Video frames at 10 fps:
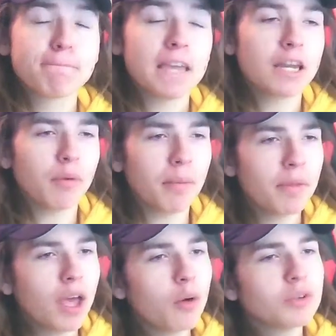Anyway,
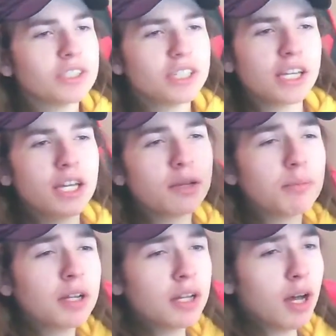we see
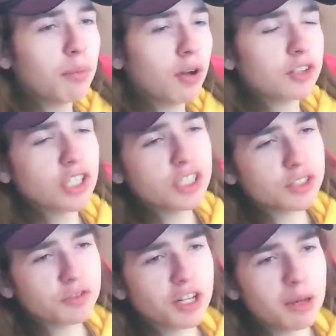him
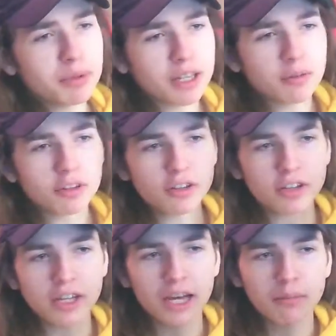apologizing for not being a
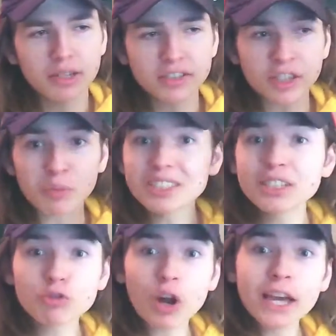good dad. Basically, we
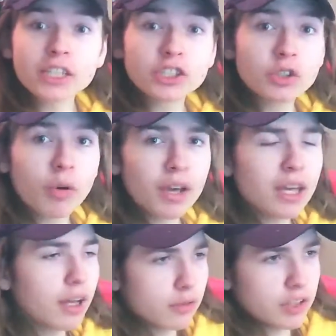see Ryan
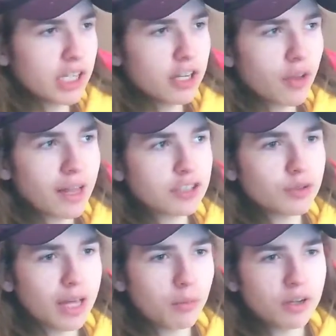Choi. Didn't know that's
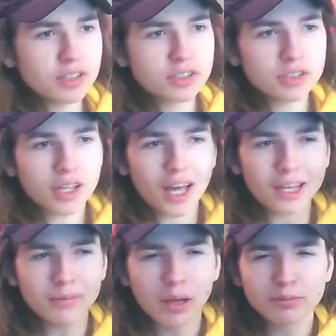who that was.
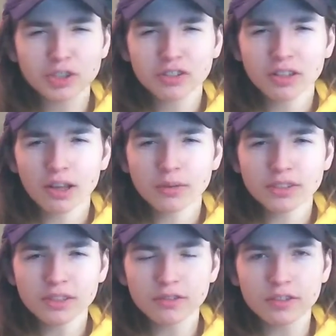I'm sure that
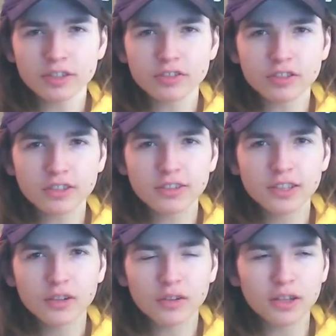was in the original Justice
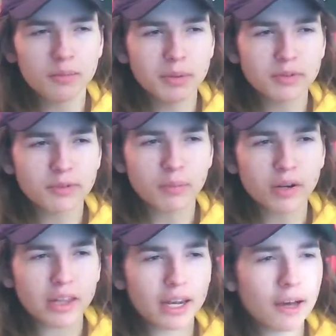League, or that people
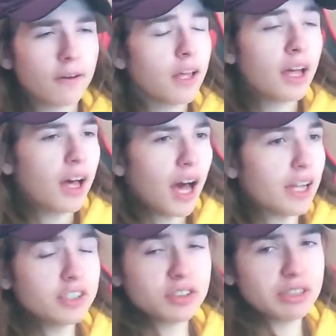pointed that out.
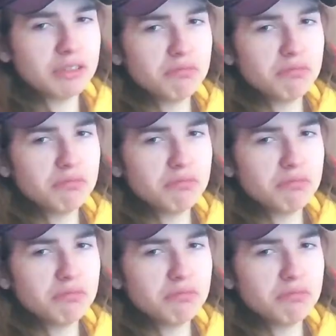I just